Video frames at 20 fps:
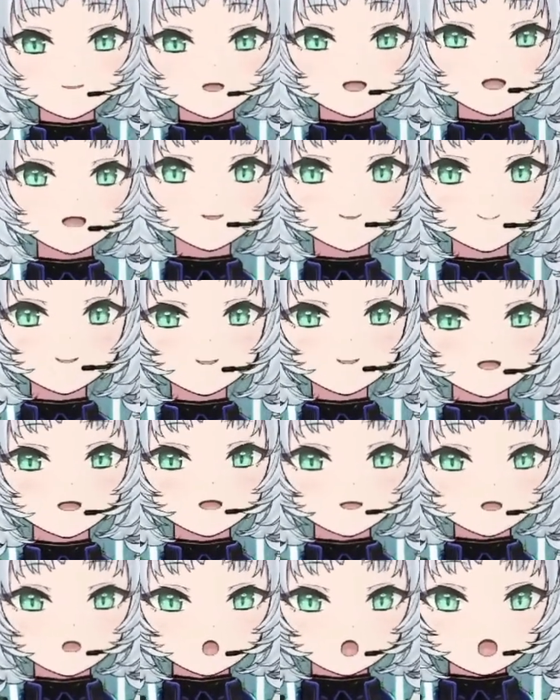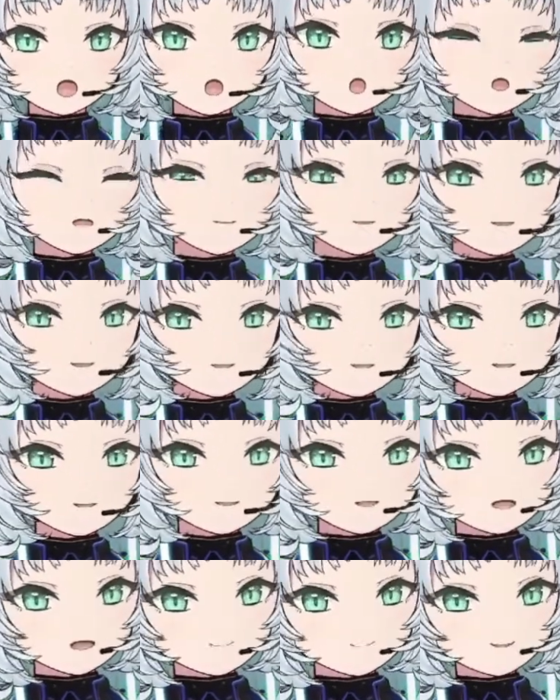Undertale, Hopes and
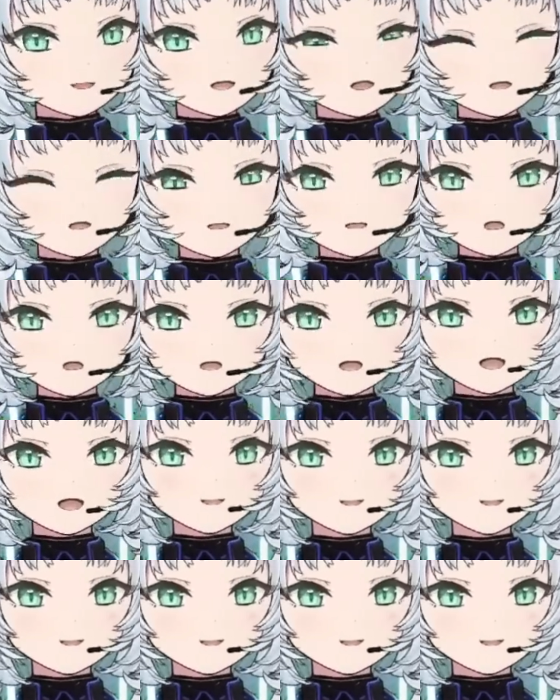Dreams. The box